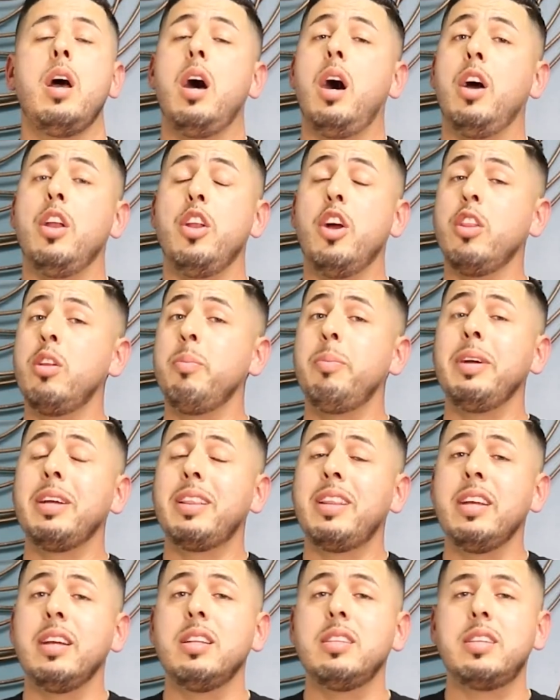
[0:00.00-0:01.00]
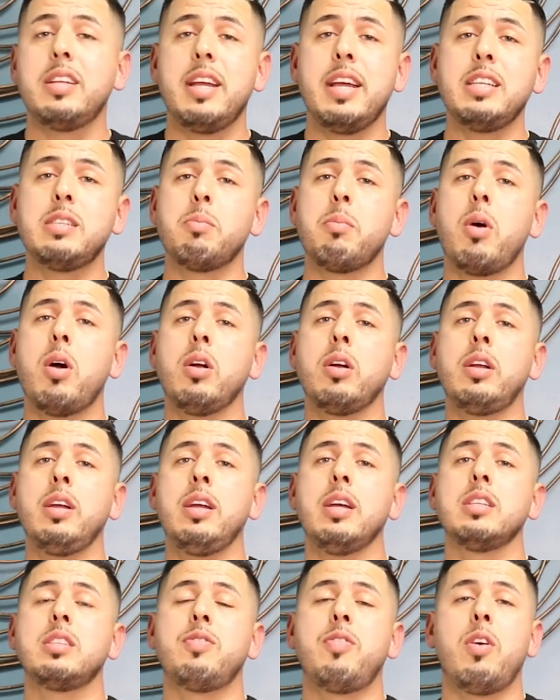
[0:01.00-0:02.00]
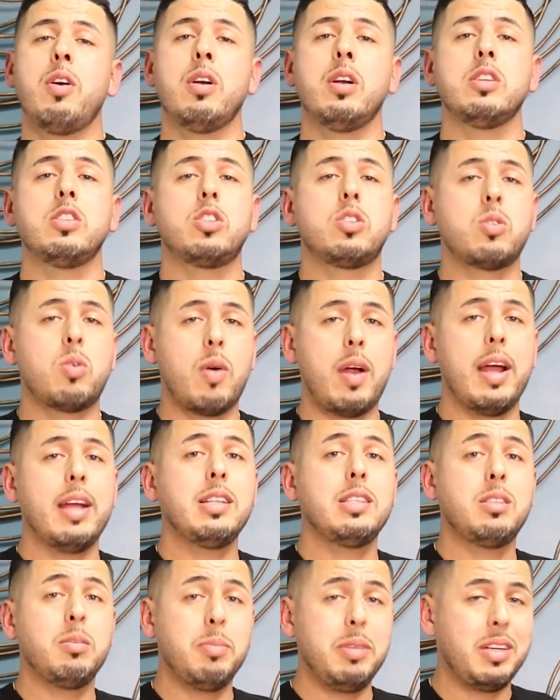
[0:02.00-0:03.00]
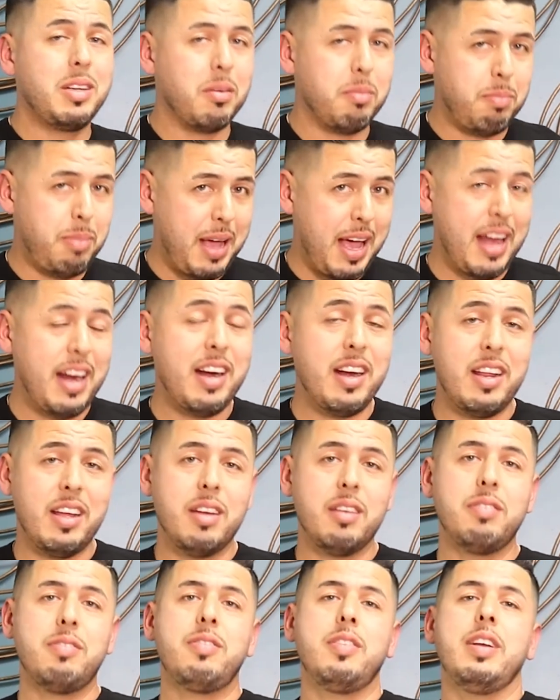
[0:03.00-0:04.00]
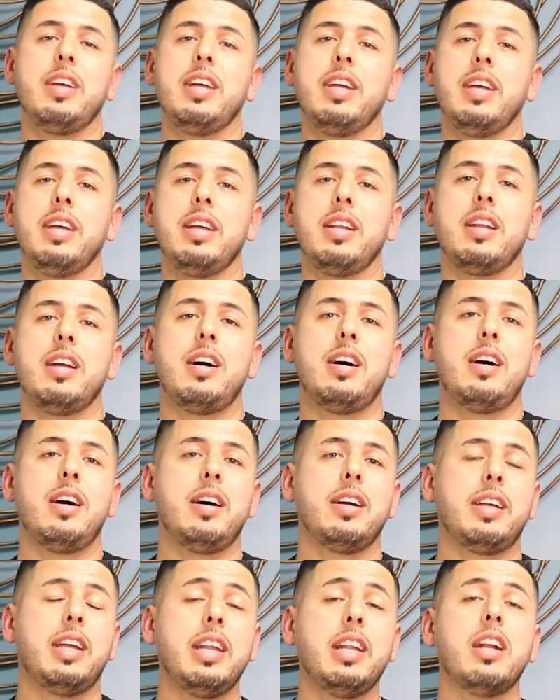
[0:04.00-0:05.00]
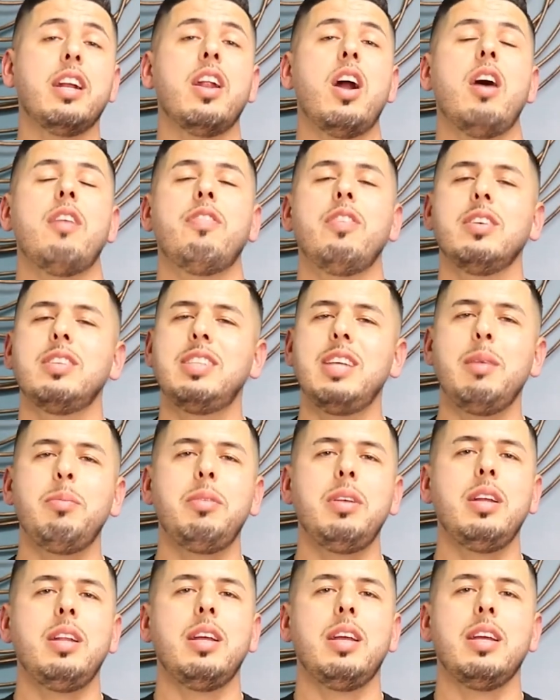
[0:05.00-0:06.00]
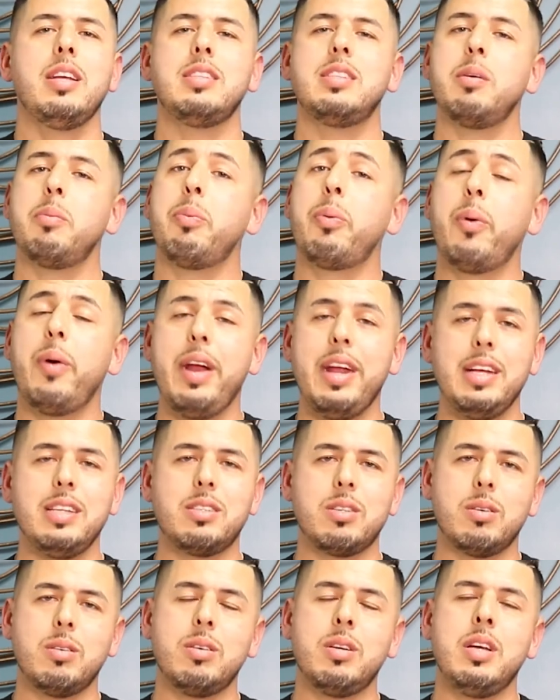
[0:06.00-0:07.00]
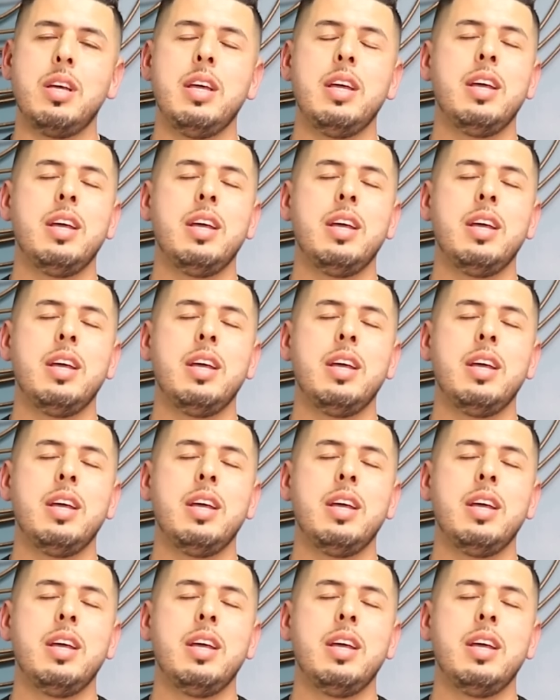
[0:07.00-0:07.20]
Another big thing in today's market, as far as trying to be competitive in getting an offer accepted, is appraisal.